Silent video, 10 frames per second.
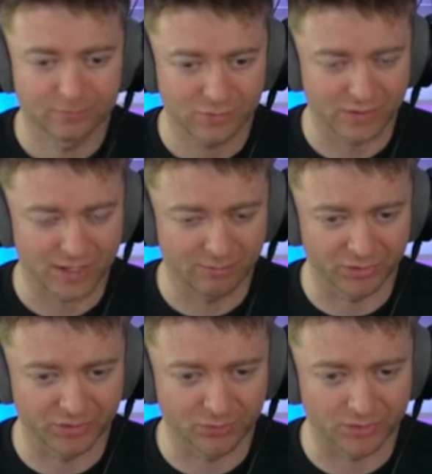Just kind of
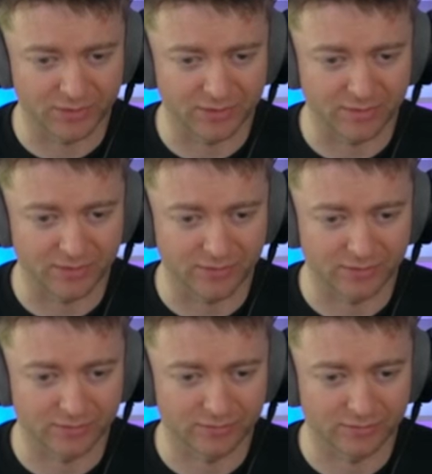bring the rooks to the
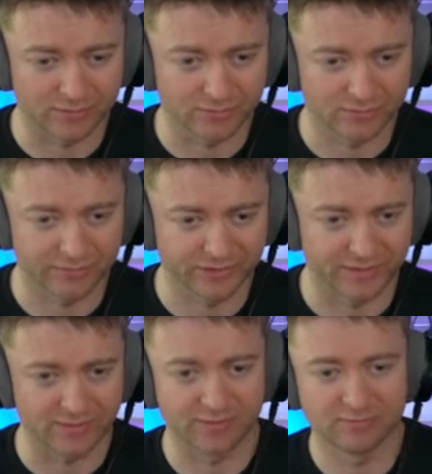middle. I
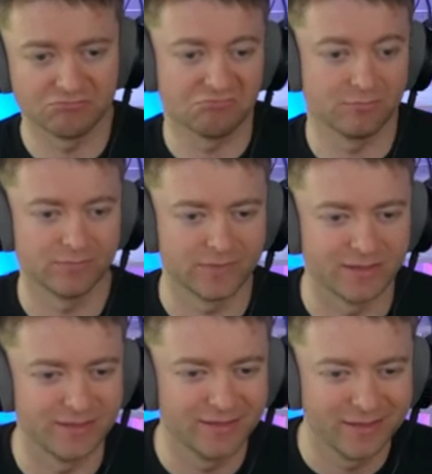feel like